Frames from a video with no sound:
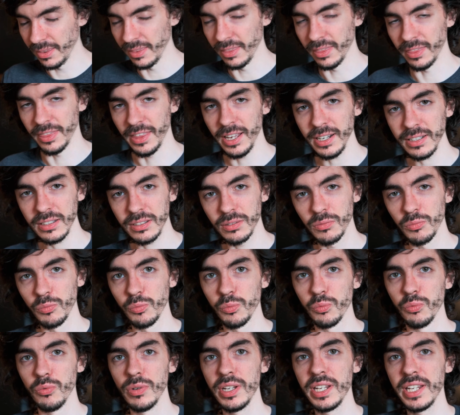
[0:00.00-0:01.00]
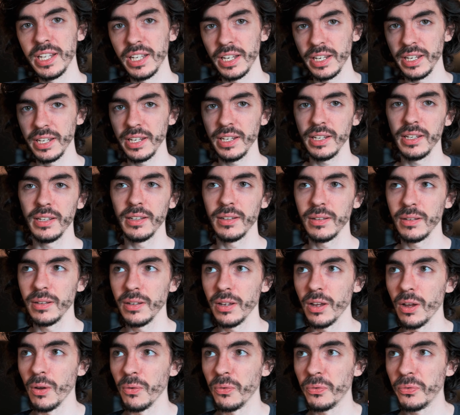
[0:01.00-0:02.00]
that's really
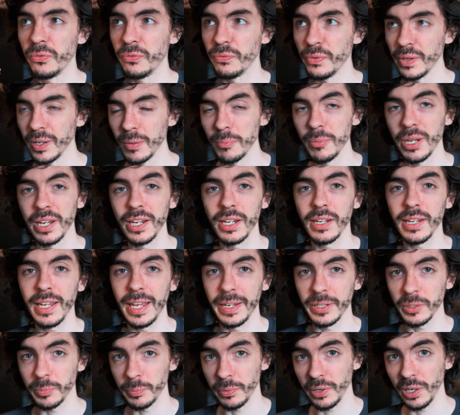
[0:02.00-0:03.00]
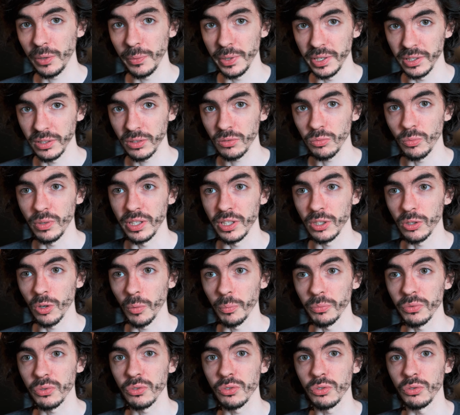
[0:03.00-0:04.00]
a filmic experience when it
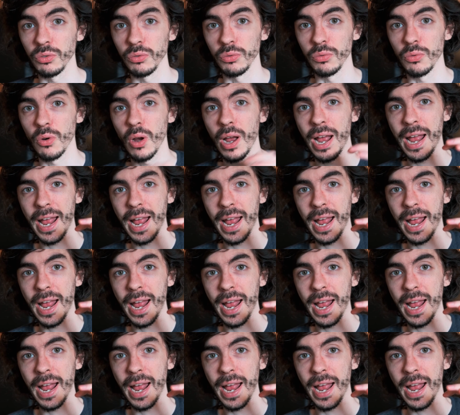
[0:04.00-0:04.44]
comes to